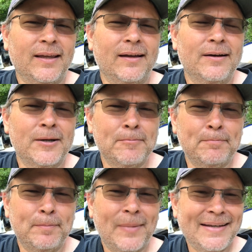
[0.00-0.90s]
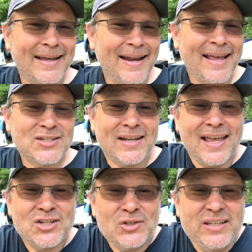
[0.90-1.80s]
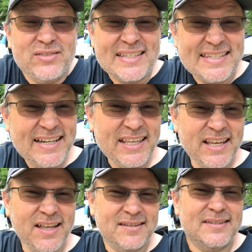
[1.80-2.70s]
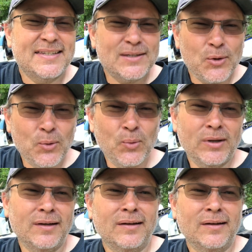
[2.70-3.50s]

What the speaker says: My dad hasn't actually even seen it yet, so